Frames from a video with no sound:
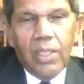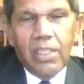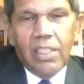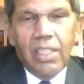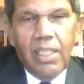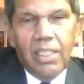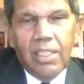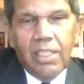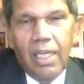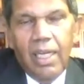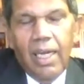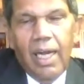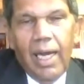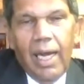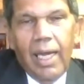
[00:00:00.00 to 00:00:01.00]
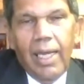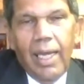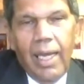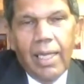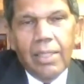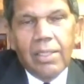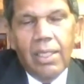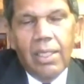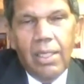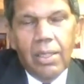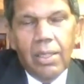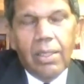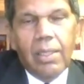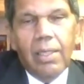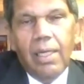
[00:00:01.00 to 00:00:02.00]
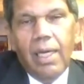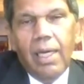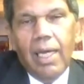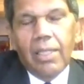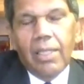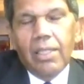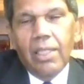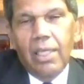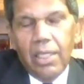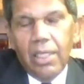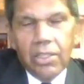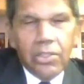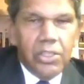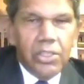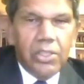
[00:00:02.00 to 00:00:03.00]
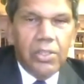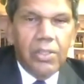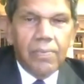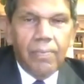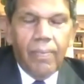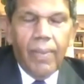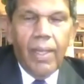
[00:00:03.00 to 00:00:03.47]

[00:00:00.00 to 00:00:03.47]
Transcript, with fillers: stage, I had to look at the literature